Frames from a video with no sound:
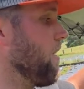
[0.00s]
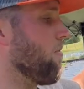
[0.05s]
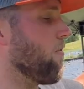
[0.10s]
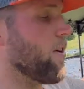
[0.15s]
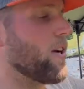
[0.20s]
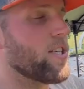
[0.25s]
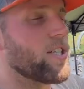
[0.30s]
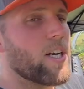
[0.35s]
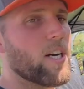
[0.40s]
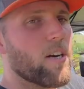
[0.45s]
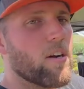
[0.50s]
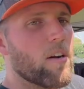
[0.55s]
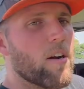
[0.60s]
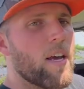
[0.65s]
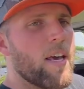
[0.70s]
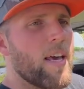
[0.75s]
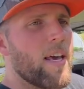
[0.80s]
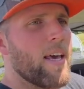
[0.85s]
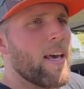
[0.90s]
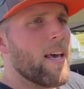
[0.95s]
fridge here.
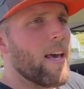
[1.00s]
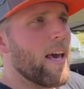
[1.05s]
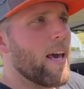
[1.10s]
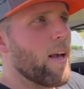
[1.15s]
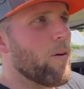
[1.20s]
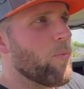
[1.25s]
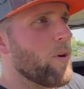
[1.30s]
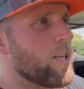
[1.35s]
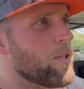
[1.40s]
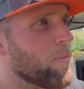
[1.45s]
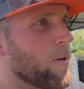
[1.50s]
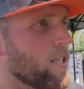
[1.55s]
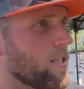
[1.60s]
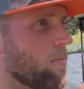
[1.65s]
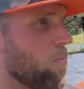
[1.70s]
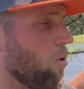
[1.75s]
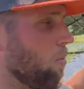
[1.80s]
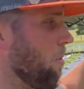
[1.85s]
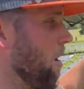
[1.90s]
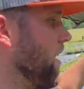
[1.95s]
And we spent
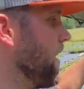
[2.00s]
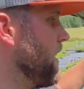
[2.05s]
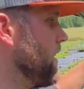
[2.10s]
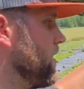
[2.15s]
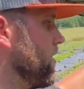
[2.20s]
some more money